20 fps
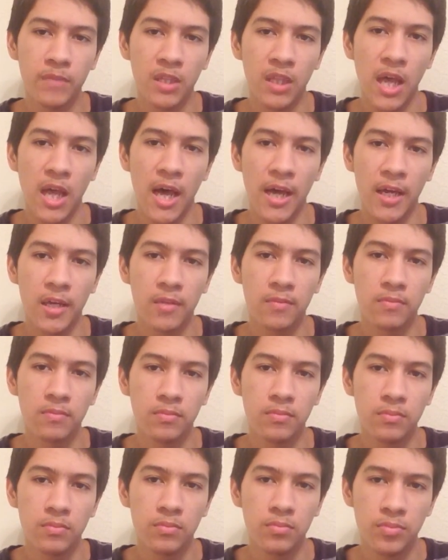lion,
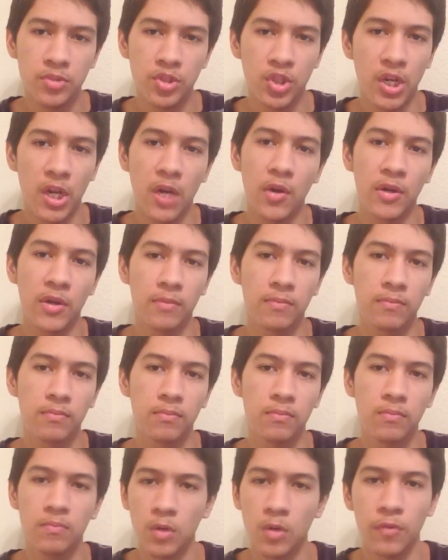generic,
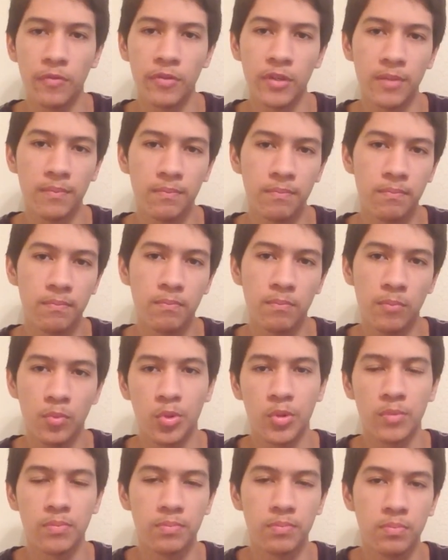hopefully
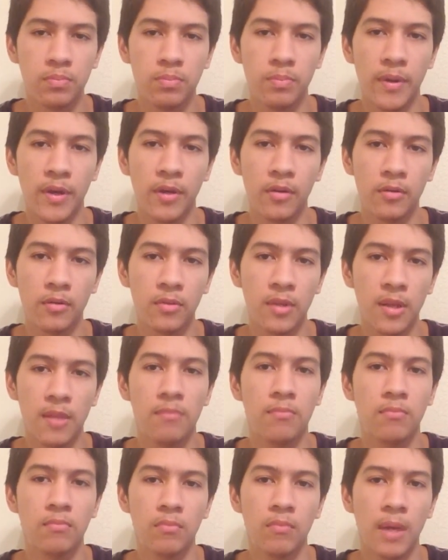better
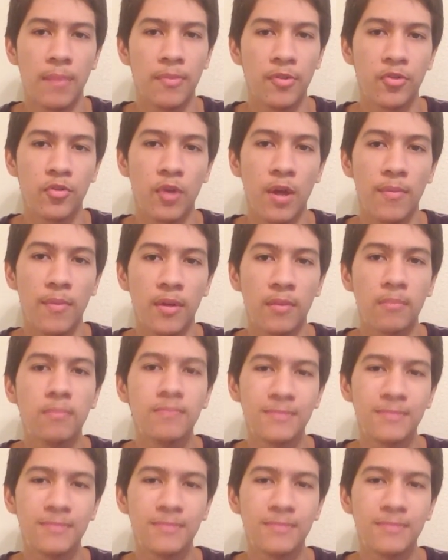than I'm describing.